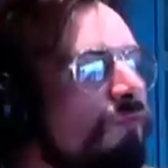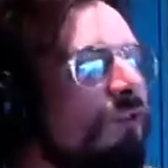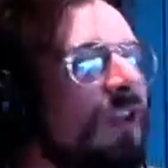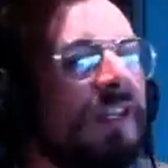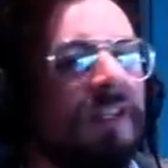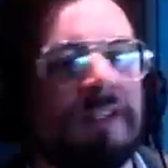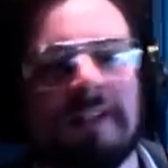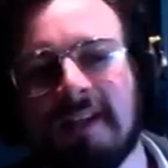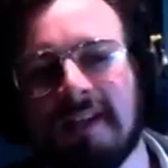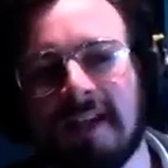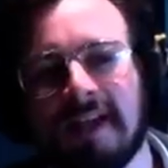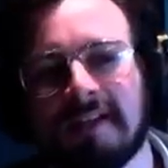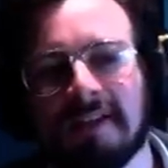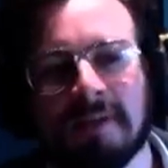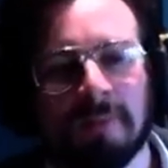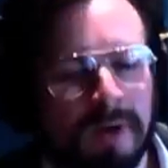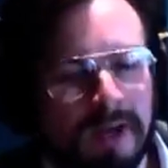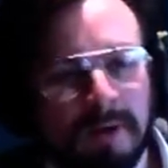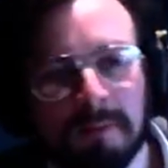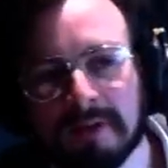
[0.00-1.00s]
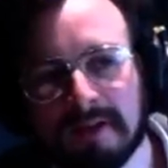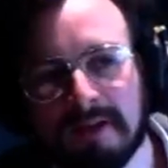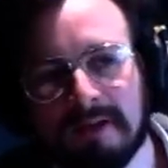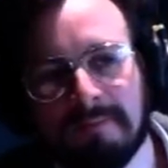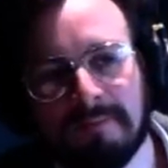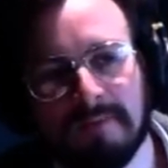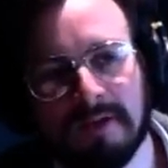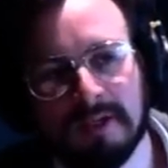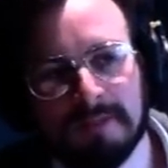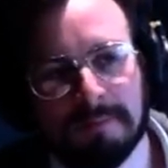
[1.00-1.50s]
the reason it gets away with
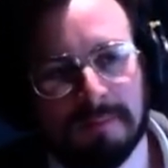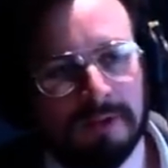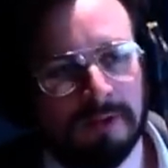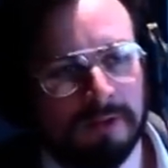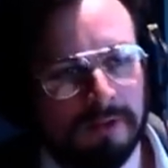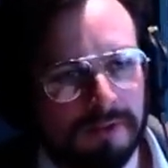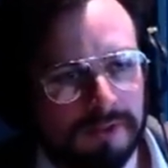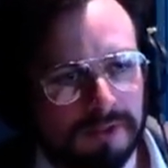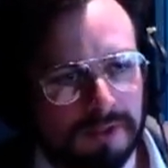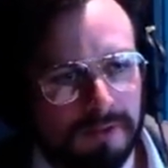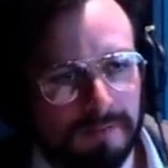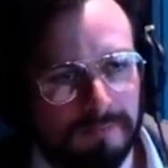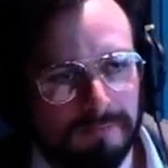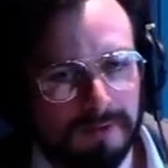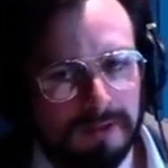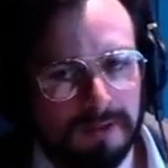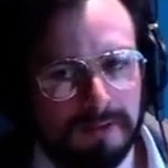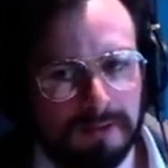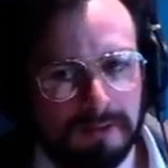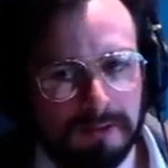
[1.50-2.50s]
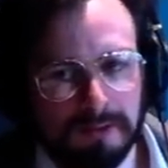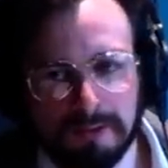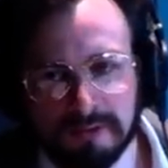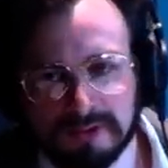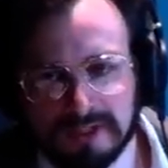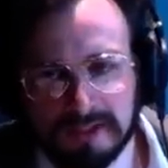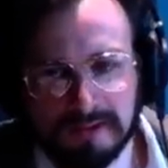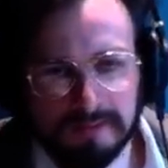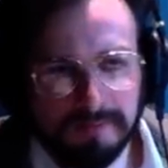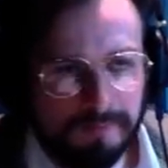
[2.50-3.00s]
it is because of the
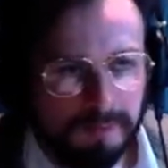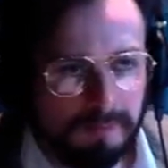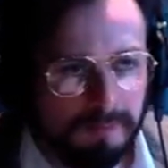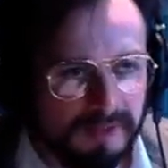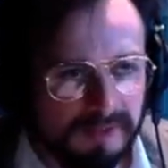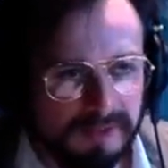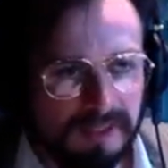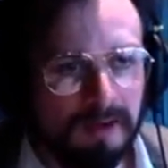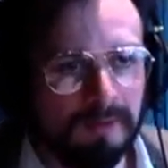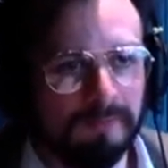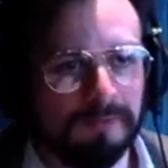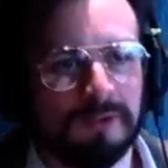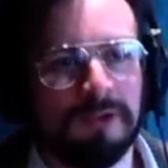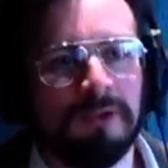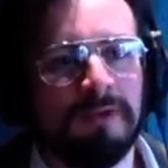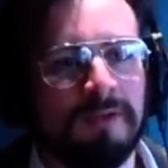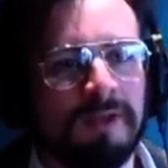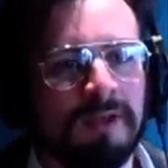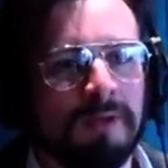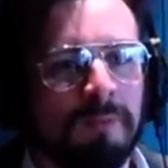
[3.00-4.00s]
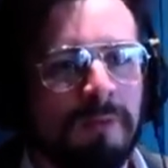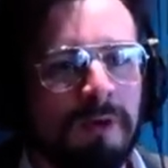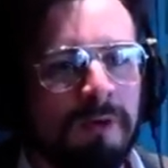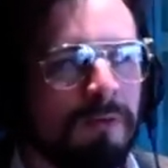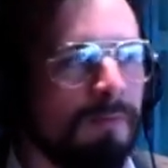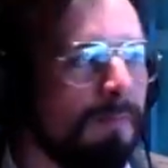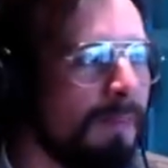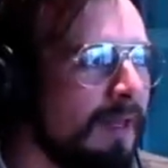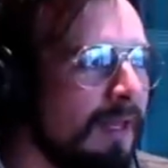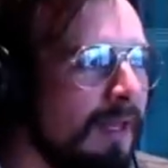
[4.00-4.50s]
long take of the film itself. So you think,
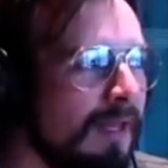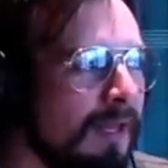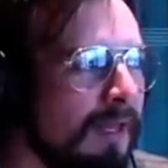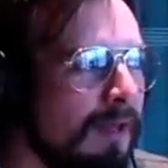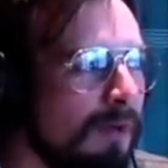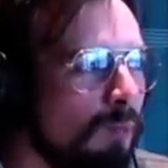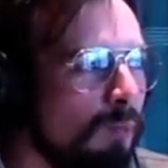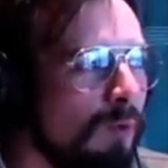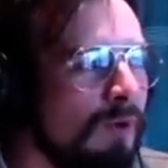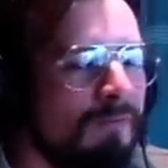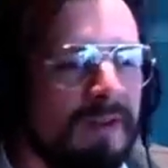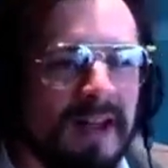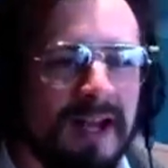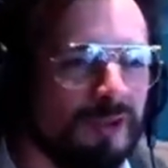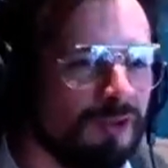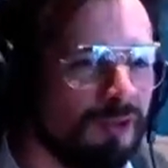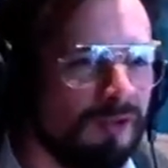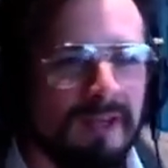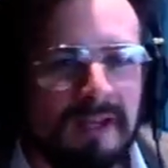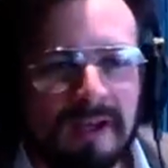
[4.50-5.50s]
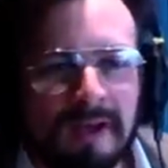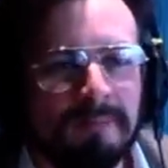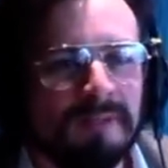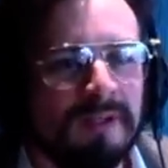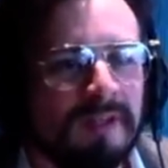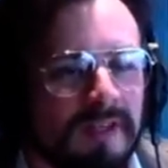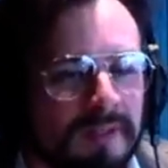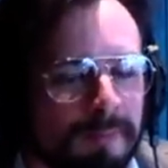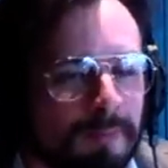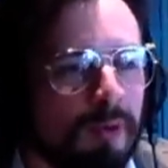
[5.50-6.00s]
well, we've naturally come
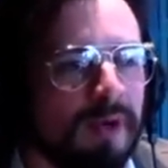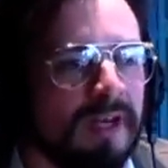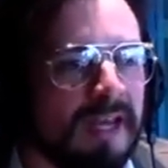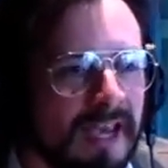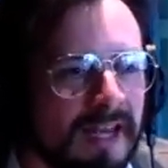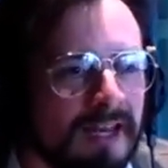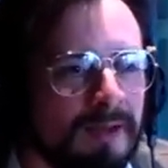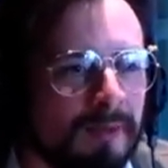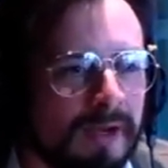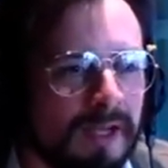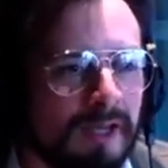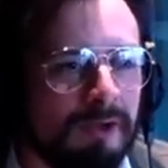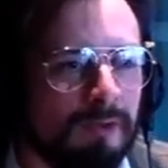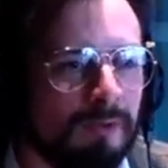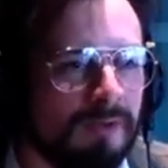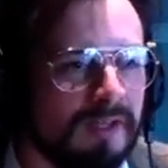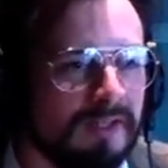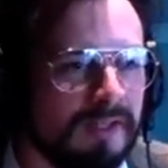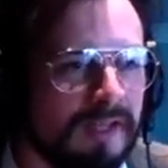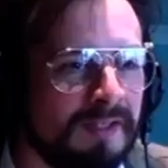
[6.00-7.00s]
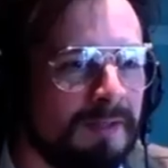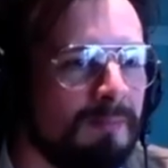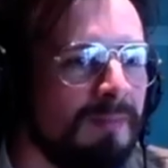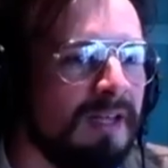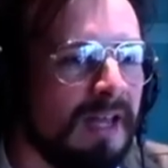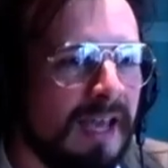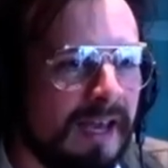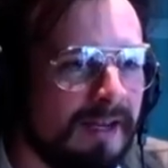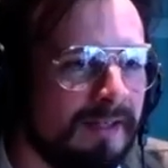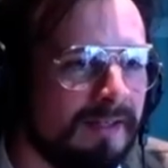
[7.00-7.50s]
to this point anyway. You know, this hasn't
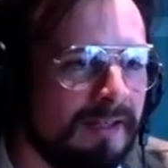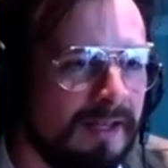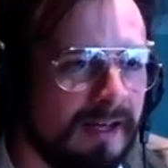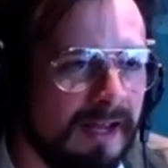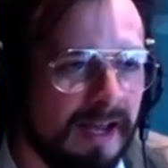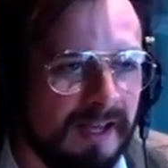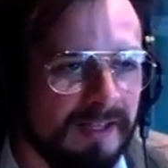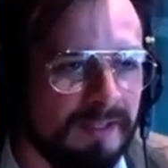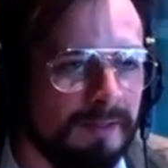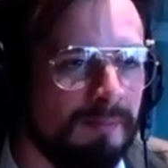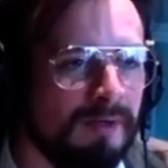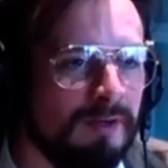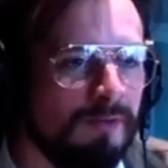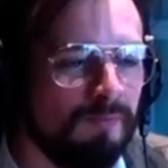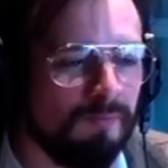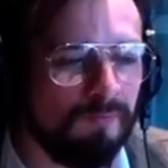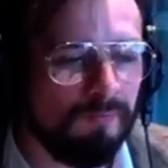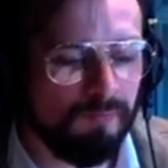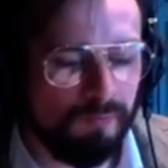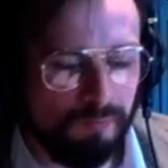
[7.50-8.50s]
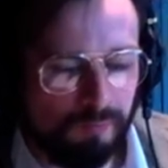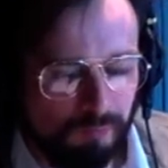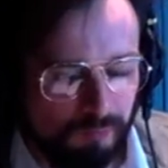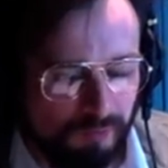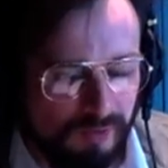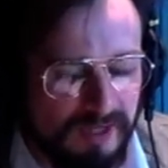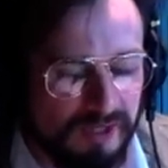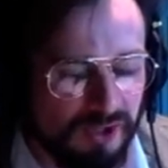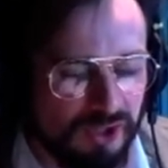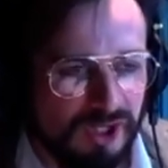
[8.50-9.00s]
been edited. It hasn't been
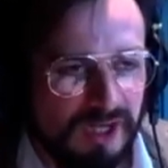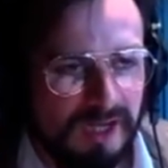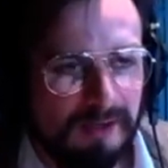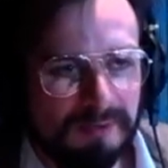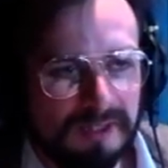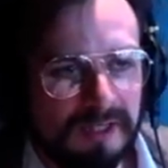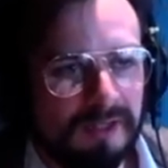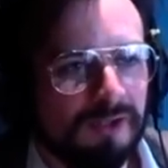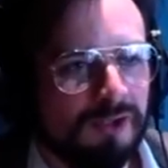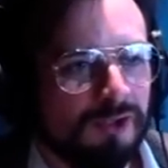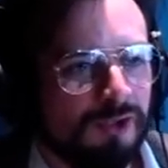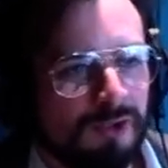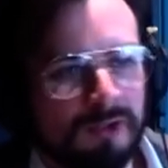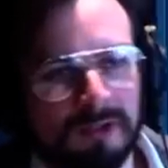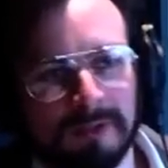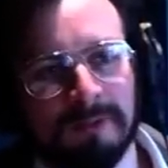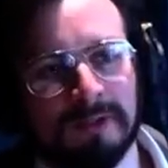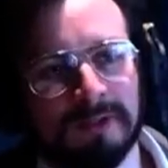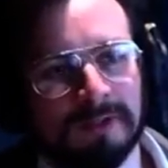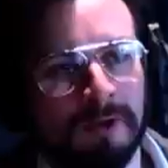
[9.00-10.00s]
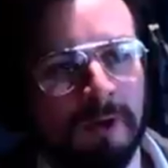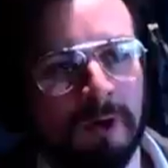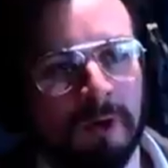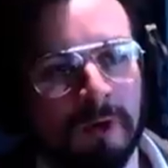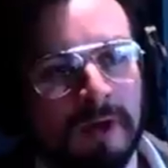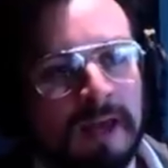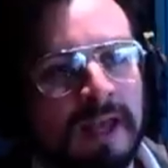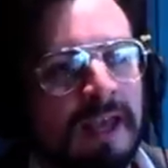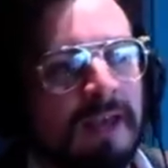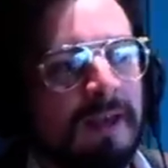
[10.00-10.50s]
reshaped in a studio at
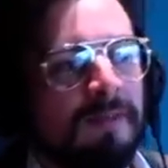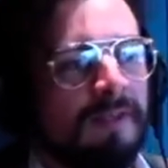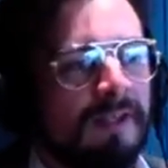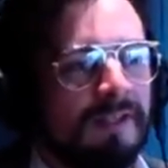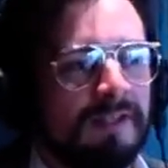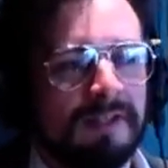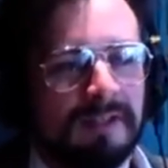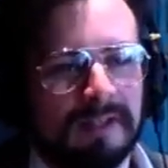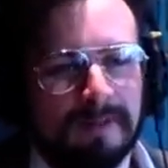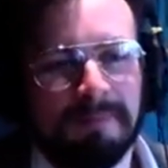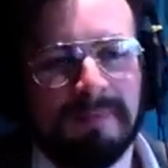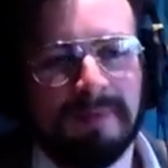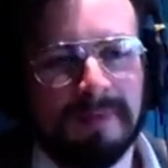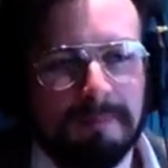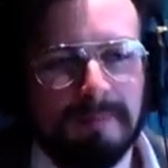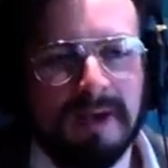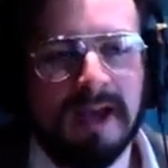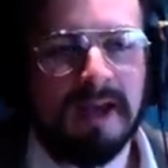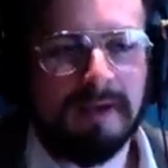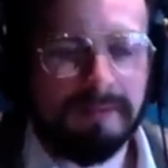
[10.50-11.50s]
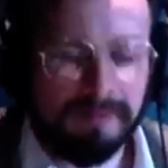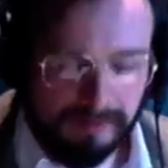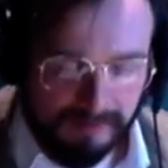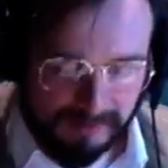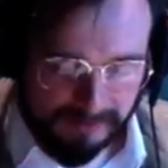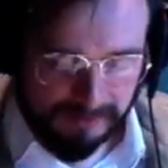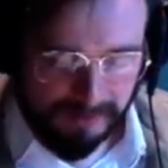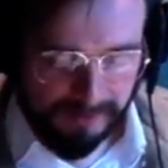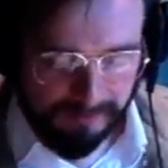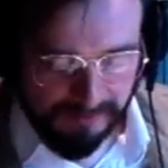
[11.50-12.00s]
all. This is the path that
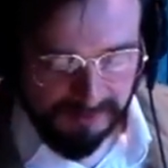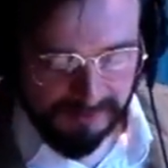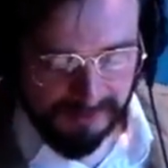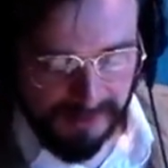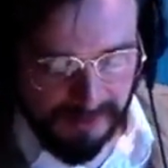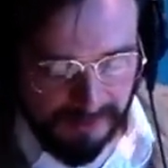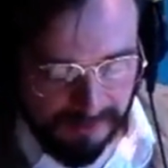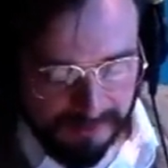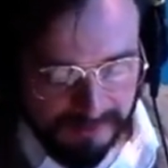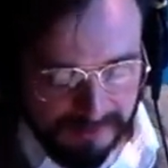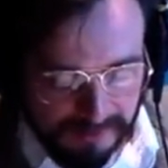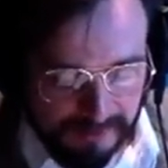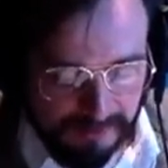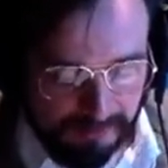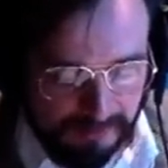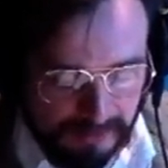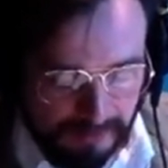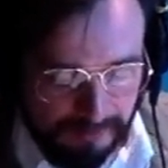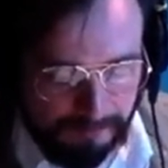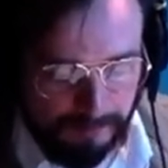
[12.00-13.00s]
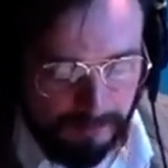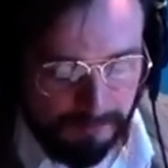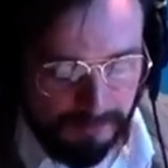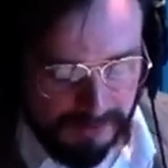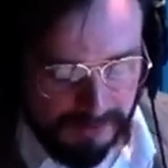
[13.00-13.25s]
this life has taken. This is something that the